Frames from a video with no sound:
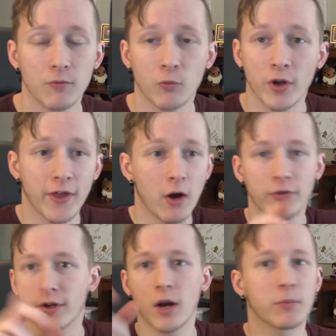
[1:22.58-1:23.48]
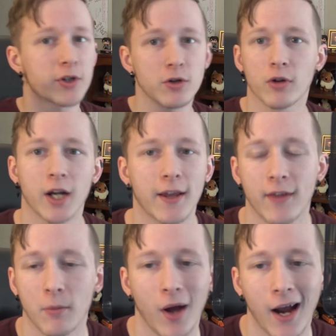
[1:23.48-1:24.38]
without the number two or
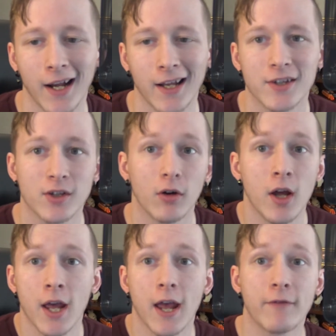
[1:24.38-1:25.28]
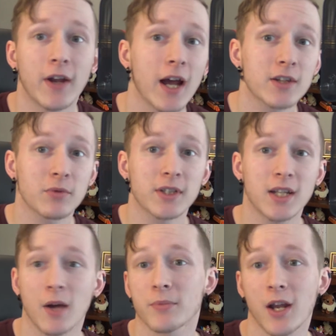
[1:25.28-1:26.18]
anything behind it. So if you guys want to
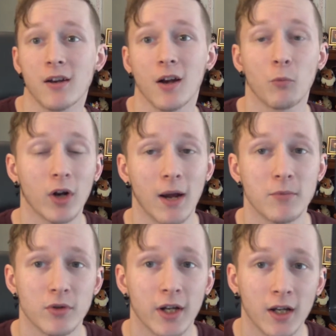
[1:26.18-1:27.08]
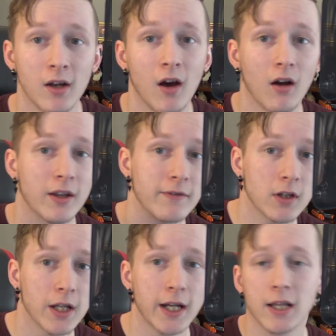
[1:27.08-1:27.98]
stay updated on what I'm doing, I'll leave
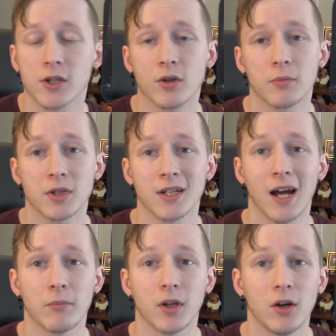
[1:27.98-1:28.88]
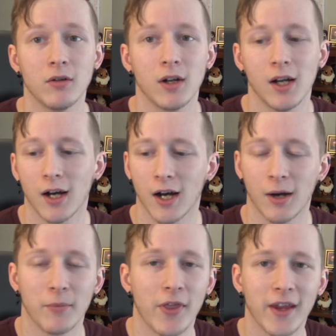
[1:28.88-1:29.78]
the link in the description down below.
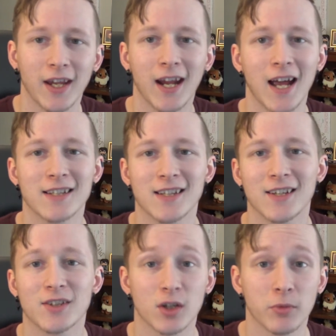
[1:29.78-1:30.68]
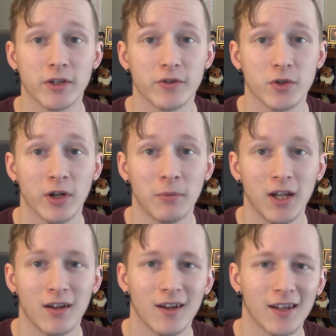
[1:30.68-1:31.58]
Uh, but thank you guys so much for joining
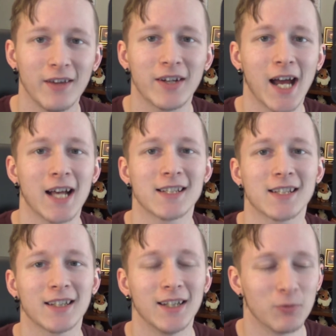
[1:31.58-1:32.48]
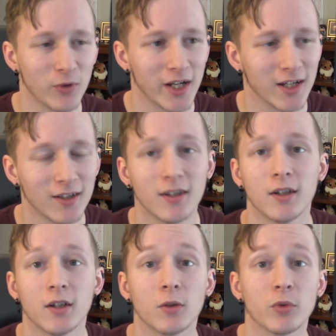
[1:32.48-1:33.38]
me. I love you guys, and we
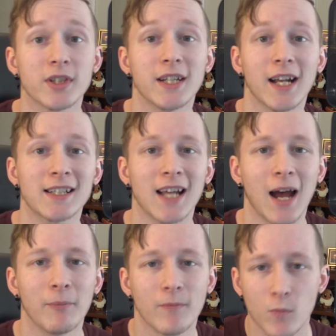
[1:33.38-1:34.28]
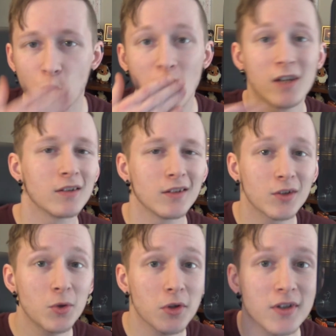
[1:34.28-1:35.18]
will see you next time.
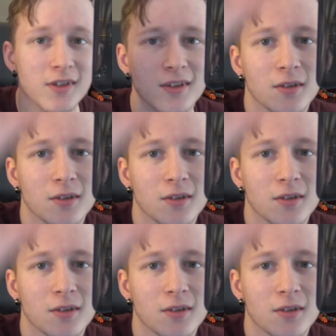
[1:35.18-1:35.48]
Toodles!